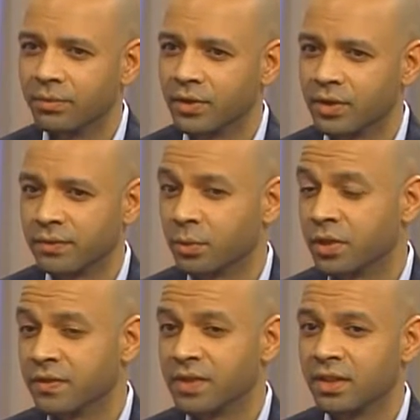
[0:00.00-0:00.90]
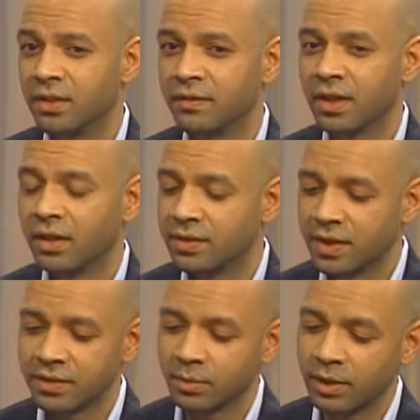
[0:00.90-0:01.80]
There's different ways of sitting that I
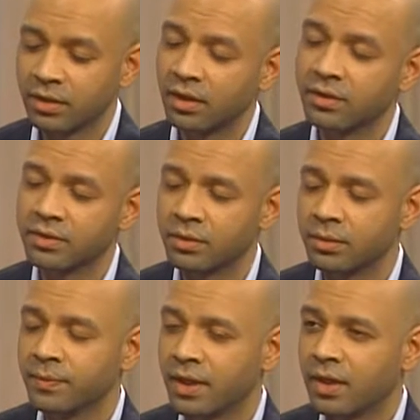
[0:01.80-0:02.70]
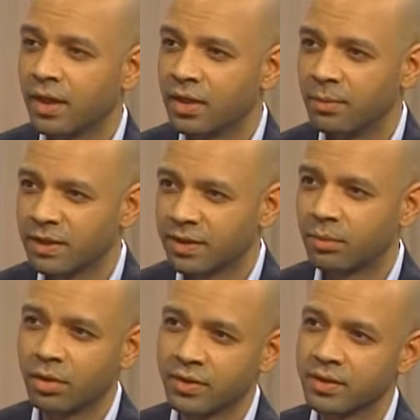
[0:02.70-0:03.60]
take some of my clients through, and it makes
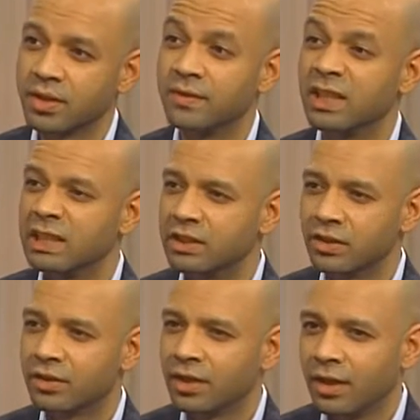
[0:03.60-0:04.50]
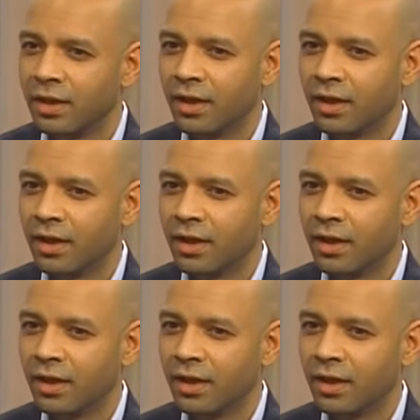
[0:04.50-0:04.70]
that process even easier.